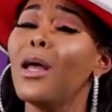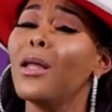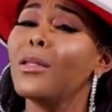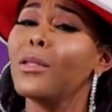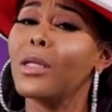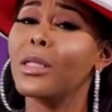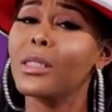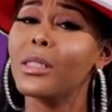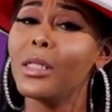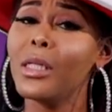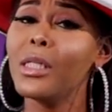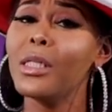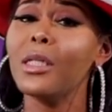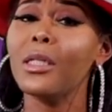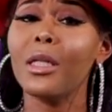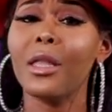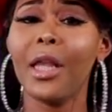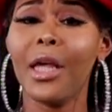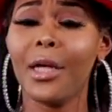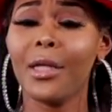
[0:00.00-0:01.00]
Because these
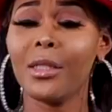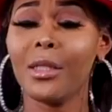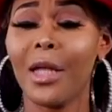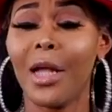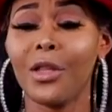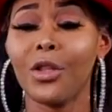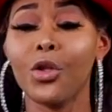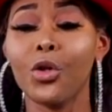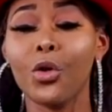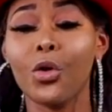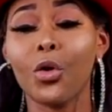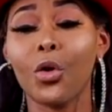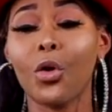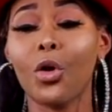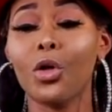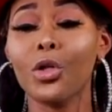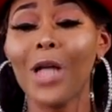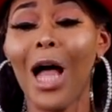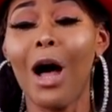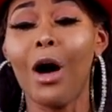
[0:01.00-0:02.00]
are things that the
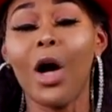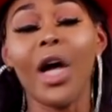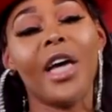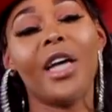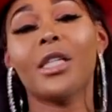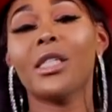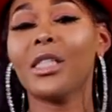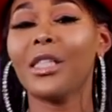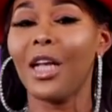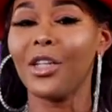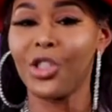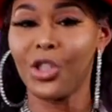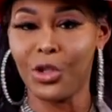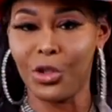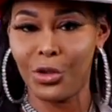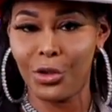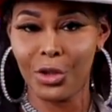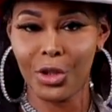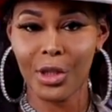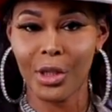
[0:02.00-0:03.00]
girls, our
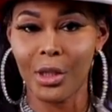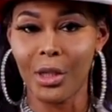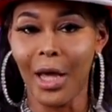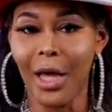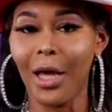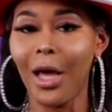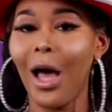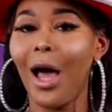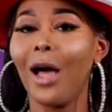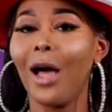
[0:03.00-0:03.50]
ancestors, like